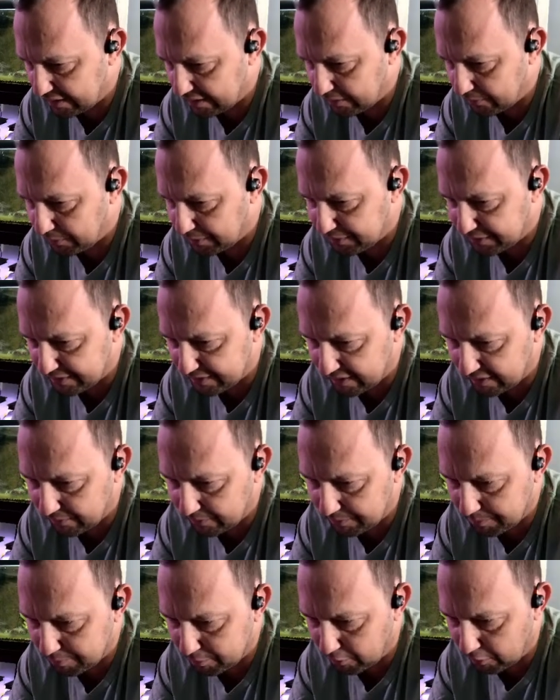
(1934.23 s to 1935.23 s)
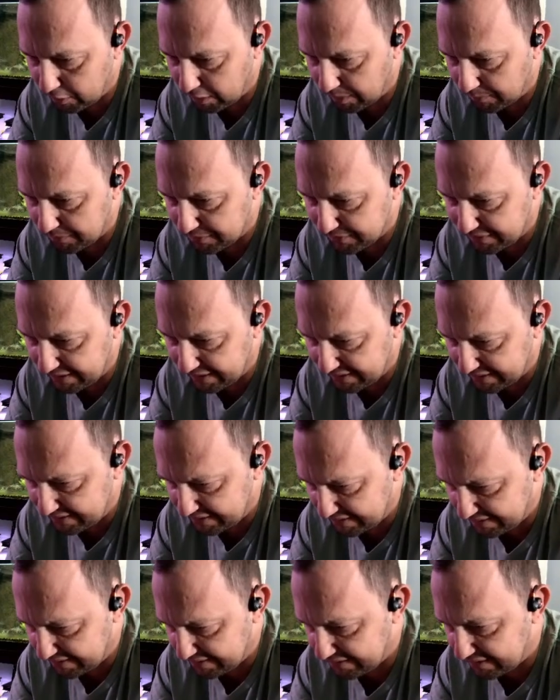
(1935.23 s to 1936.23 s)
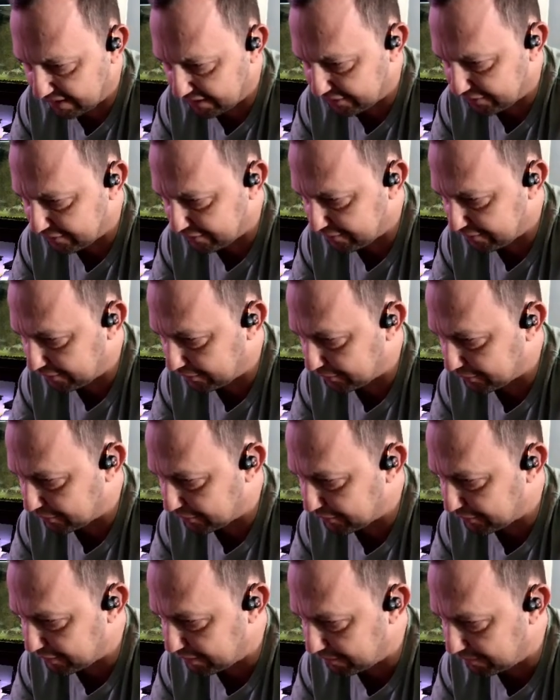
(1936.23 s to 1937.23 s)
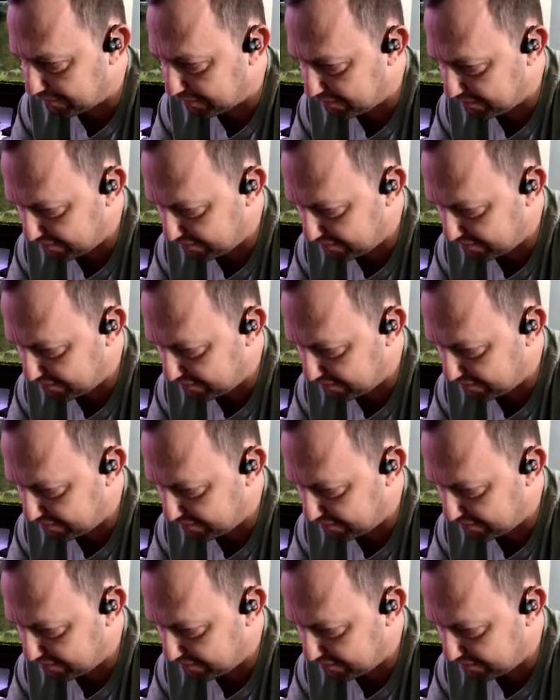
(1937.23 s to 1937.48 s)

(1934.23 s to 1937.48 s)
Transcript: What's that? What program is that? Social streaming.